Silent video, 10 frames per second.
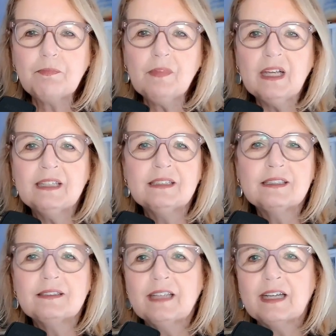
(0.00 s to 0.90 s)
Until
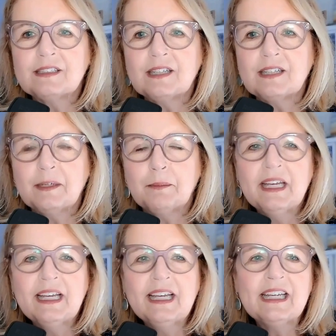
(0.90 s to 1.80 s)
next time,
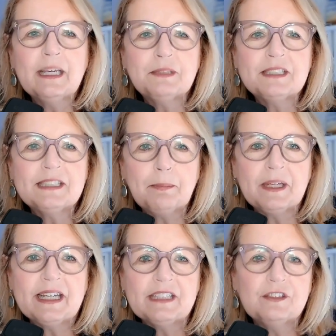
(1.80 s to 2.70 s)
keep stepping
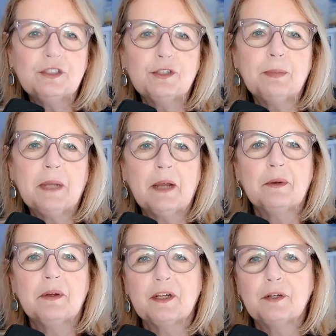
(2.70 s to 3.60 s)
into your power
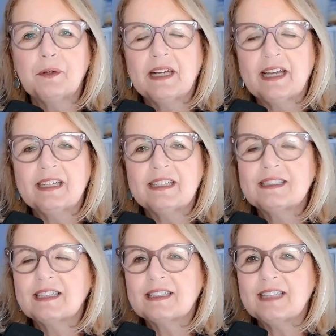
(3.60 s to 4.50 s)
and creating
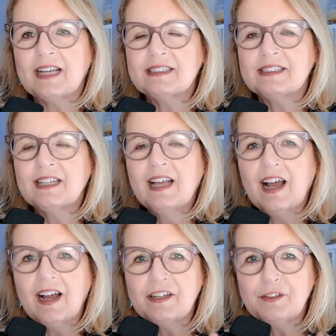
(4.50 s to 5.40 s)
success
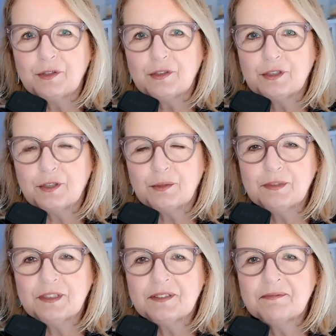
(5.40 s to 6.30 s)
on your
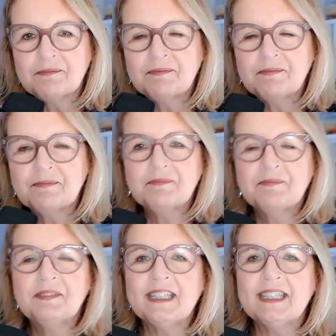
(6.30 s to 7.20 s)
terms.
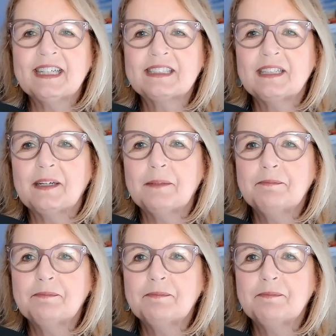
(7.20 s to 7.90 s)
See you next time.